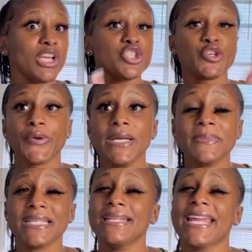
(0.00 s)

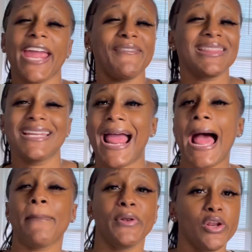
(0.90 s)
trips, and like everything that
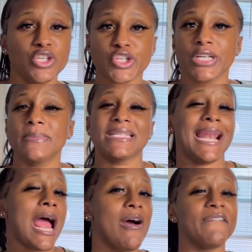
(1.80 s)
happened on the trips and
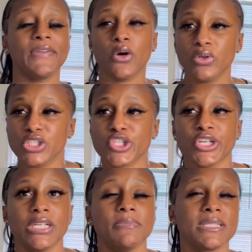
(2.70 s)
how I felt on the
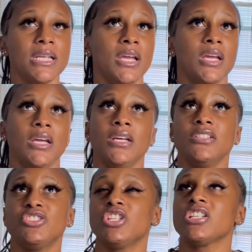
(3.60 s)
trips.
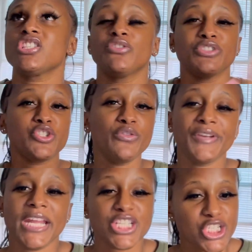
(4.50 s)
Just the
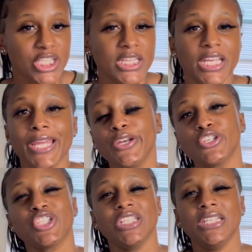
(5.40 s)
rejuvenation, the
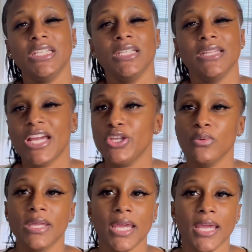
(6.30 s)
energy that you
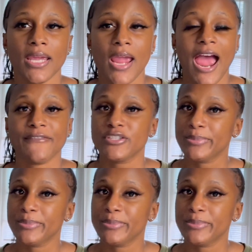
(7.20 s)
get after